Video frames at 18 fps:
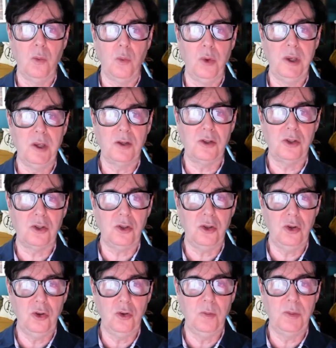we
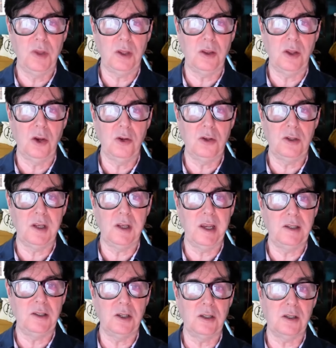assume that those
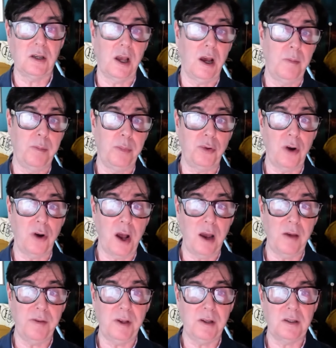ledgers are
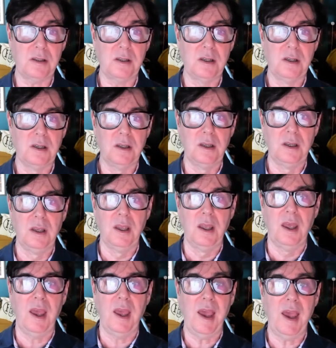private
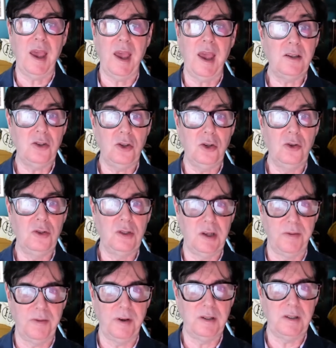and use
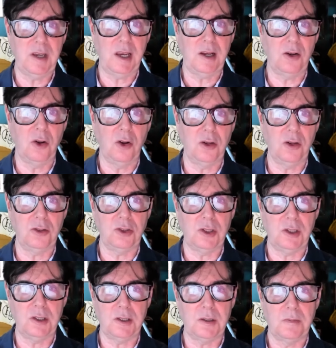different
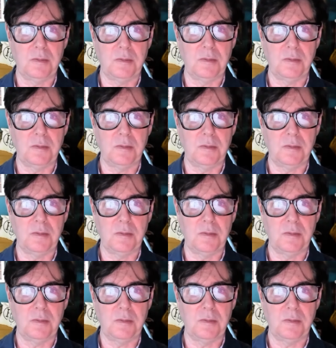technologies.